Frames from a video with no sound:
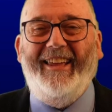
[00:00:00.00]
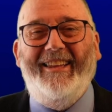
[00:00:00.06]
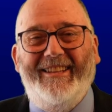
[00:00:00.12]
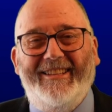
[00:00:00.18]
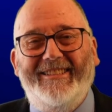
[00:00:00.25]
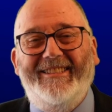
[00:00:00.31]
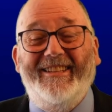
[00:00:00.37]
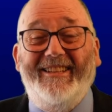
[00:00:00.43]

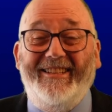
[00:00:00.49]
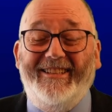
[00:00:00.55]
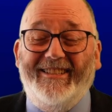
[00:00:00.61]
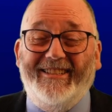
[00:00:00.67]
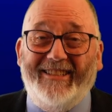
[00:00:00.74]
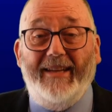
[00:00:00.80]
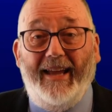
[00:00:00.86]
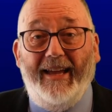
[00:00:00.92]
is the
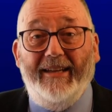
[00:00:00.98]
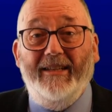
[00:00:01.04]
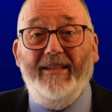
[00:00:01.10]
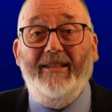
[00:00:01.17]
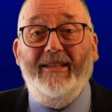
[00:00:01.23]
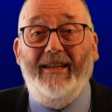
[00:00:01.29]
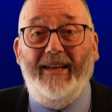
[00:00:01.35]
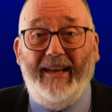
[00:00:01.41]

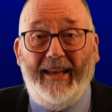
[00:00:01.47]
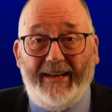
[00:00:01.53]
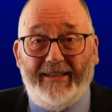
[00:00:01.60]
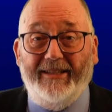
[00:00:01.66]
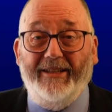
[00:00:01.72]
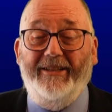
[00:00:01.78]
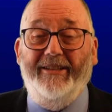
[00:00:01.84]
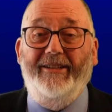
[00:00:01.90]
standard
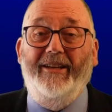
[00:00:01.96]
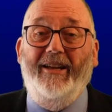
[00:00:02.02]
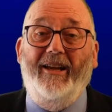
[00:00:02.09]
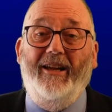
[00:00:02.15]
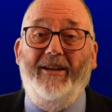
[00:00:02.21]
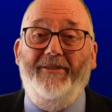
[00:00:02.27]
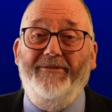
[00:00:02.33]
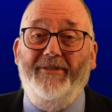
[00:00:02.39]
lexicon
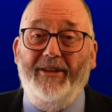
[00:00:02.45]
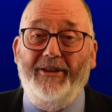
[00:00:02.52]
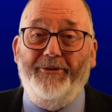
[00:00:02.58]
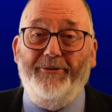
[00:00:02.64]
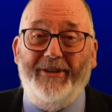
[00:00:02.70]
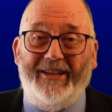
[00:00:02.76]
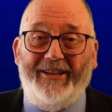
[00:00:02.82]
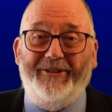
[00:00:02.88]
of the
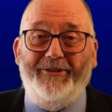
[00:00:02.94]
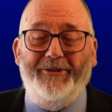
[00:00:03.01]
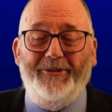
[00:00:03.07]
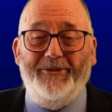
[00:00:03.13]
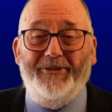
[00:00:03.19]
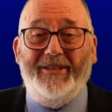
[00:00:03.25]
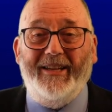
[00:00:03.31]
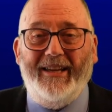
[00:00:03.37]
Greek
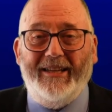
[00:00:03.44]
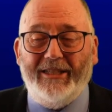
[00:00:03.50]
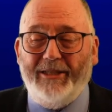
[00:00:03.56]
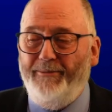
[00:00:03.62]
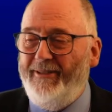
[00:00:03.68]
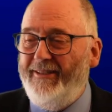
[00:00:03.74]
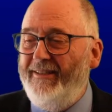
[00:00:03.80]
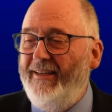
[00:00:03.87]
New
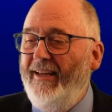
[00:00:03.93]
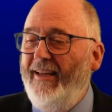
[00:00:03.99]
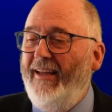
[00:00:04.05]
Testament,